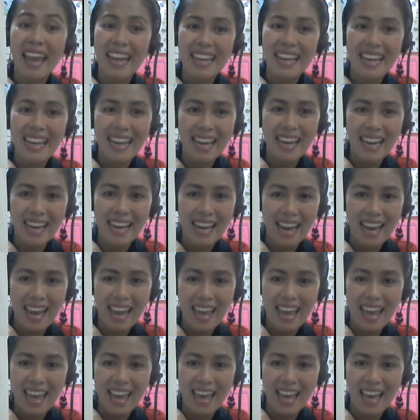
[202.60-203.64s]

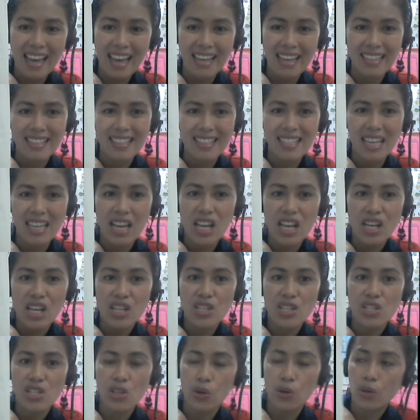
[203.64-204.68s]
Yes.
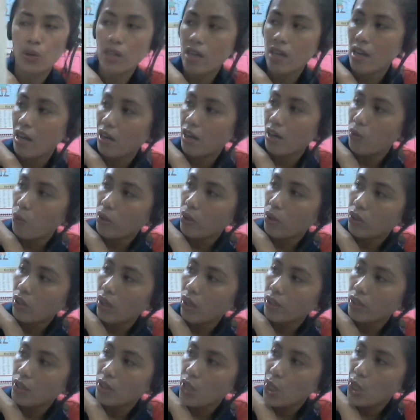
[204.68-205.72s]
So here, what
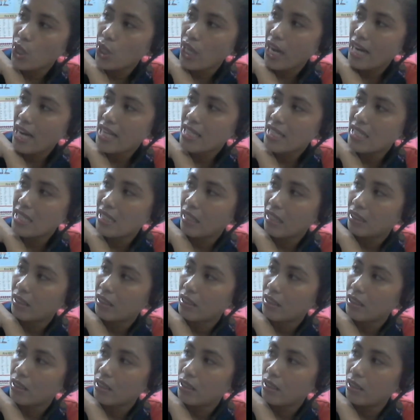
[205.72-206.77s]
are the things that
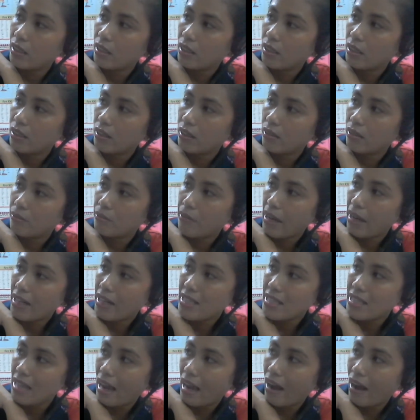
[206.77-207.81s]
make
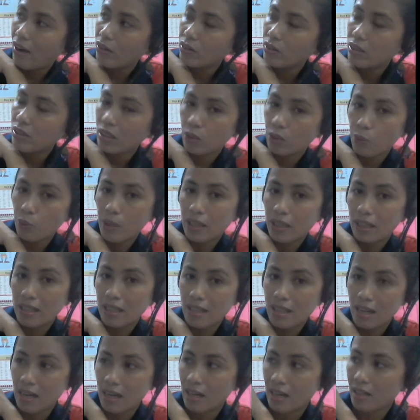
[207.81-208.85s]
sound that we can
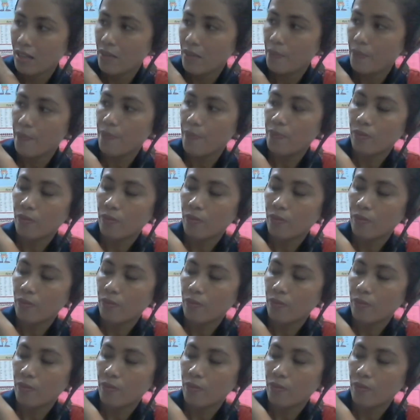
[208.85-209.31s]
hear?